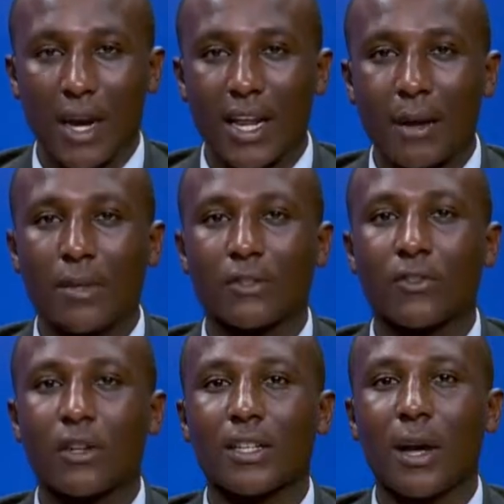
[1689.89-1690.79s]
My name
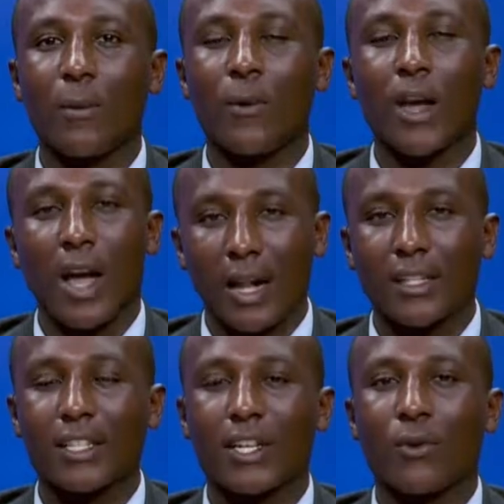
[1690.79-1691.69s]
is Chris Hambo,
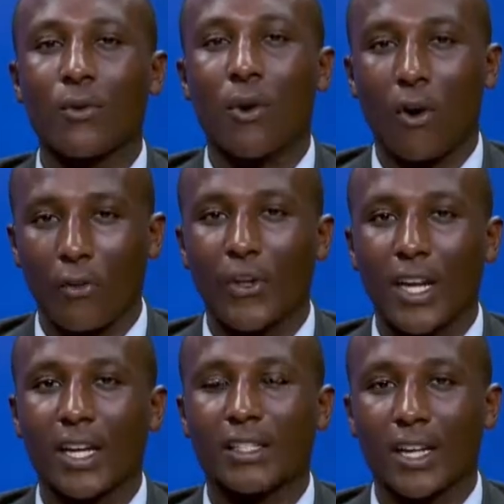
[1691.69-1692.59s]
and see you on
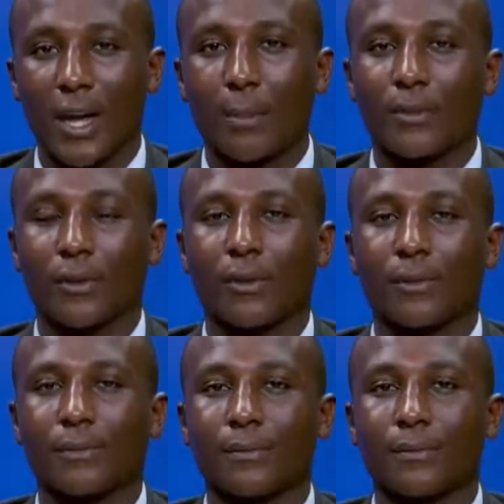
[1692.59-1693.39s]
the next episode.